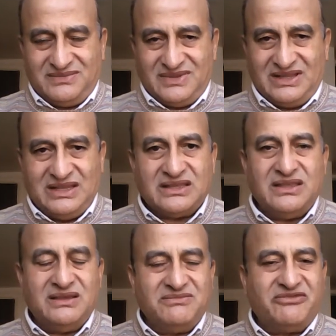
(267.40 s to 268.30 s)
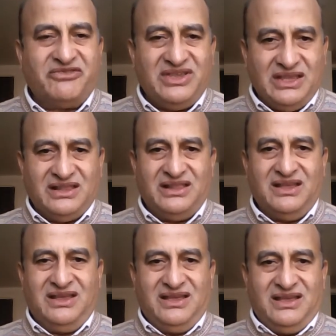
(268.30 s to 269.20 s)
Let them feel
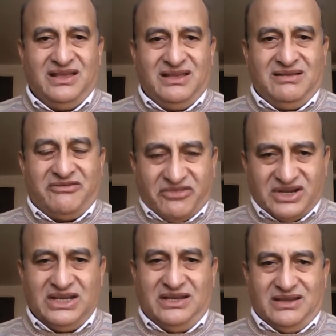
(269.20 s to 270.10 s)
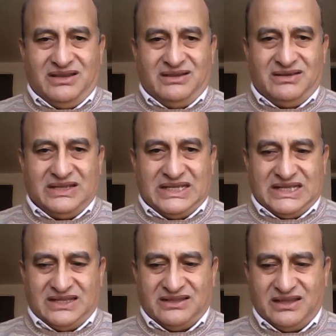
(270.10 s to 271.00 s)
free
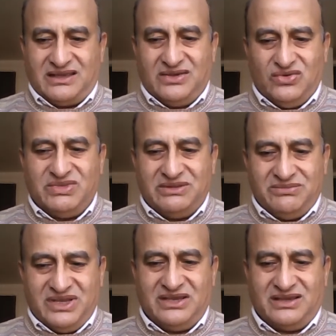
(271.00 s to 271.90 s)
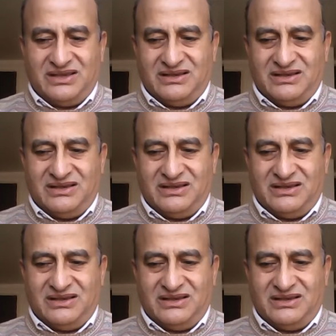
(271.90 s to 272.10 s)
like human beings.